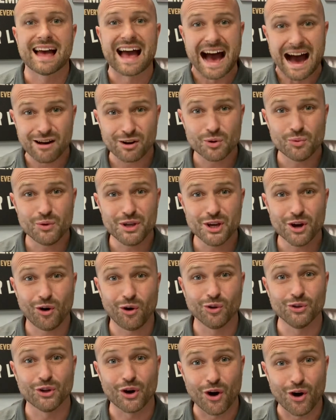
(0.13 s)
How do we
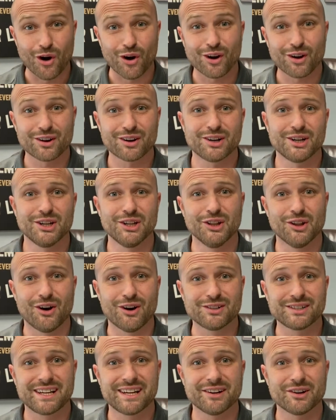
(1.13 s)
hold our
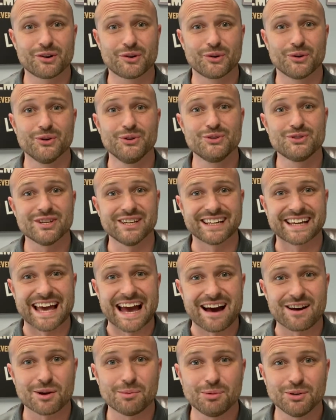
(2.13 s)
lawn care crews
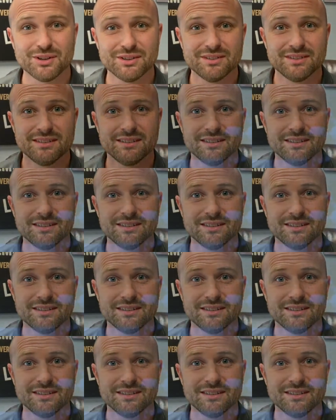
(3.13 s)
accountable?